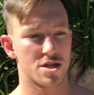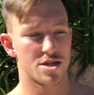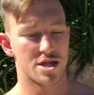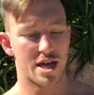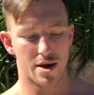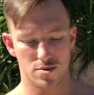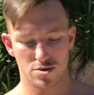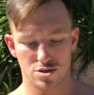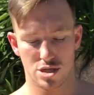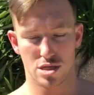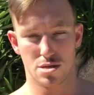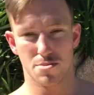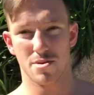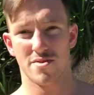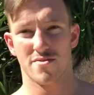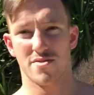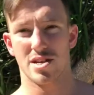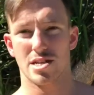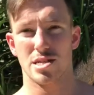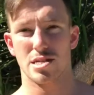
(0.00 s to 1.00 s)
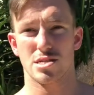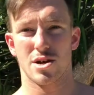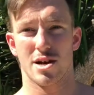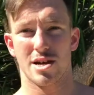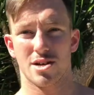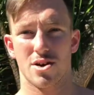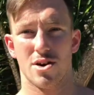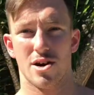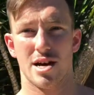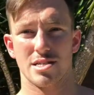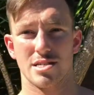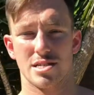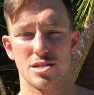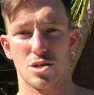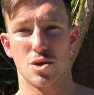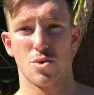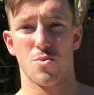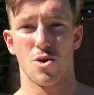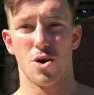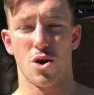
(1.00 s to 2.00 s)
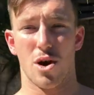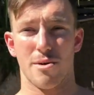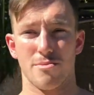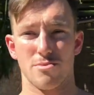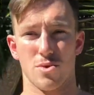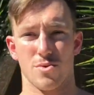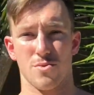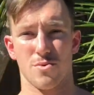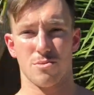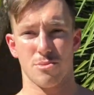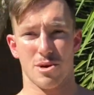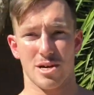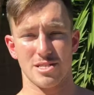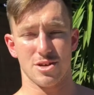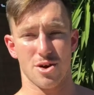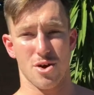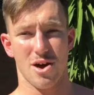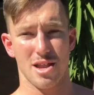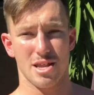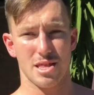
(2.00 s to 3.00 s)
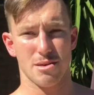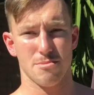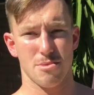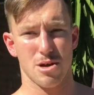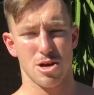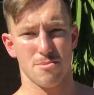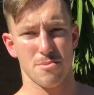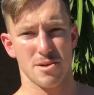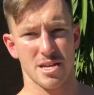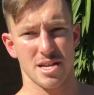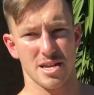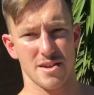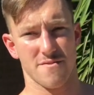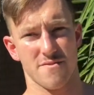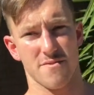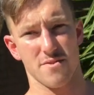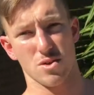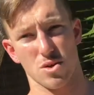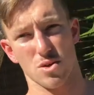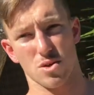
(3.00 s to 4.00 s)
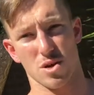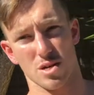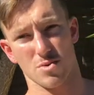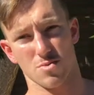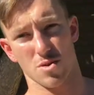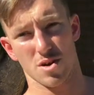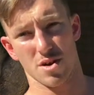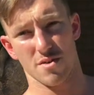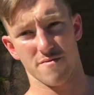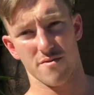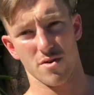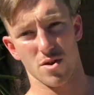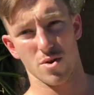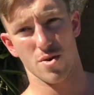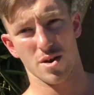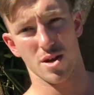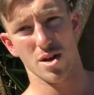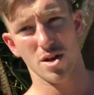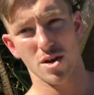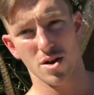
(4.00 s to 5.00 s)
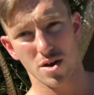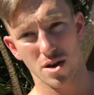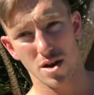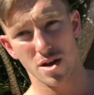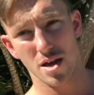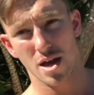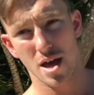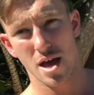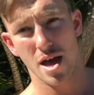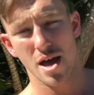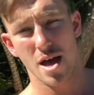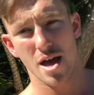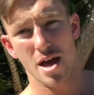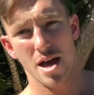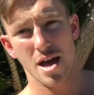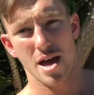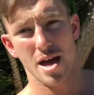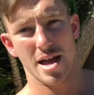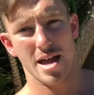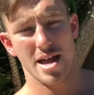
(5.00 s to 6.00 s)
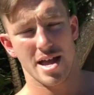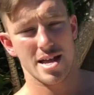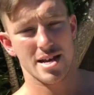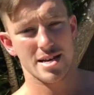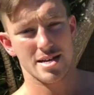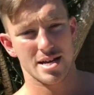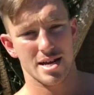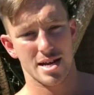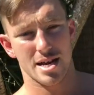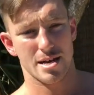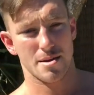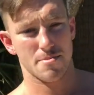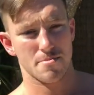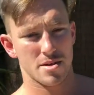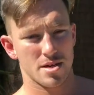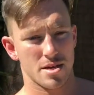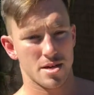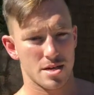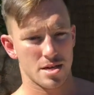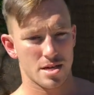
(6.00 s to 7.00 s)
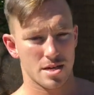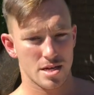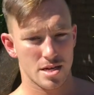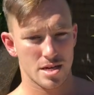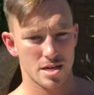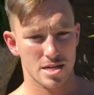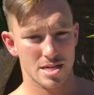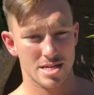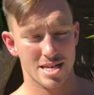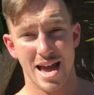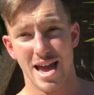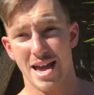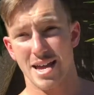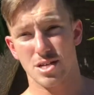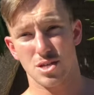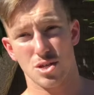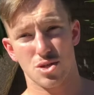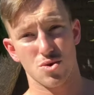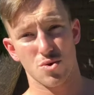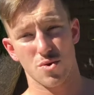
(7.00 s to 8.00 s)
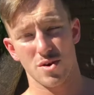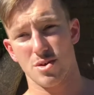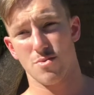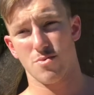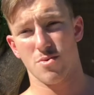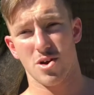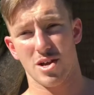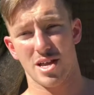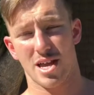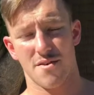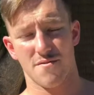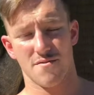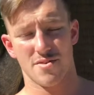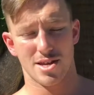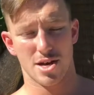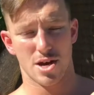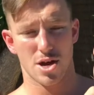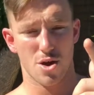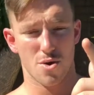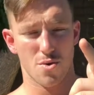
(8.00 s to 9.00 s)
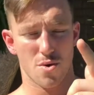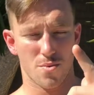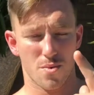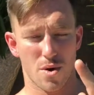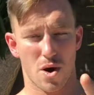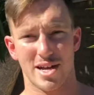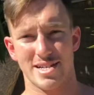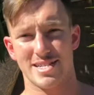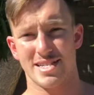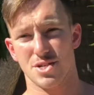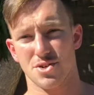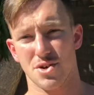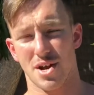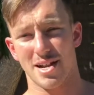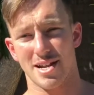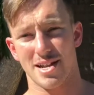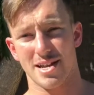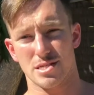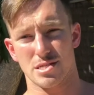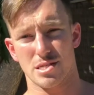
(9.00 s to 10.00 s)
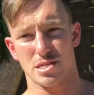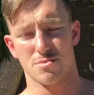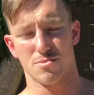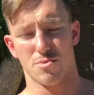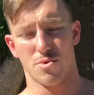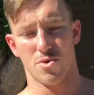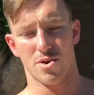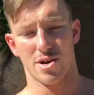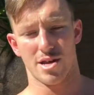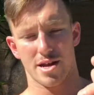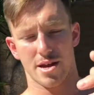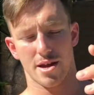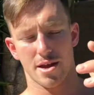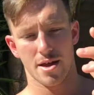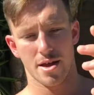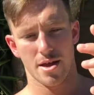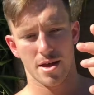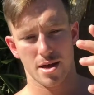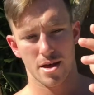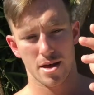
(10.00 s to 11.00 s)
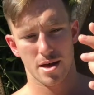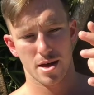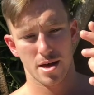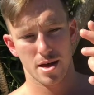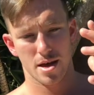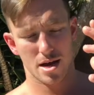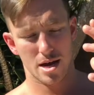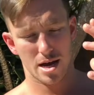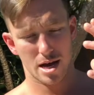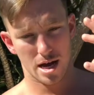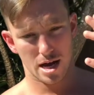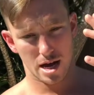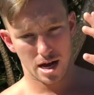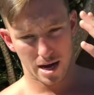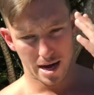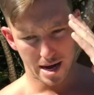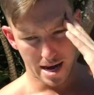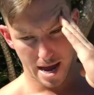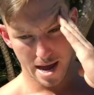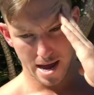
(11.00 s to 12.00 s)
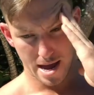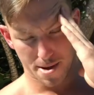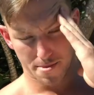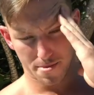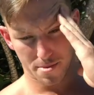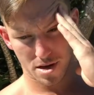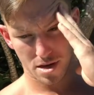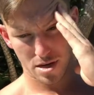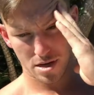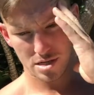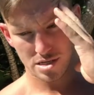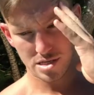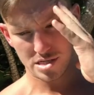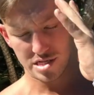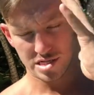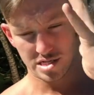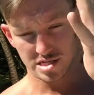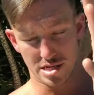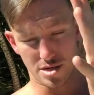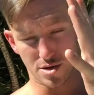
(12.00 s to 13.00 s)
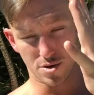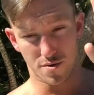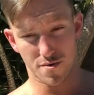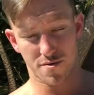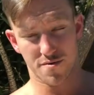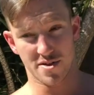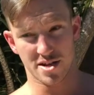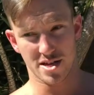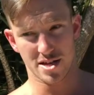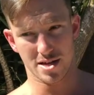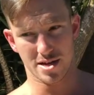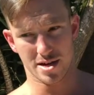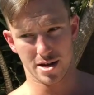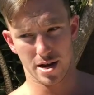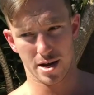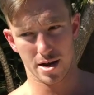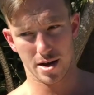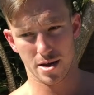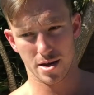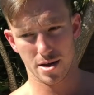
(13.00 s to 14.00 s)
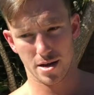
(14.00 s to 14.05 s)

that was just a bit of an insight guide into what I'm doing with my diet at the moment if you guys wanted to follow along. And um, yeah, enjoy the workout video. I did train legs this morning. I am still feeling it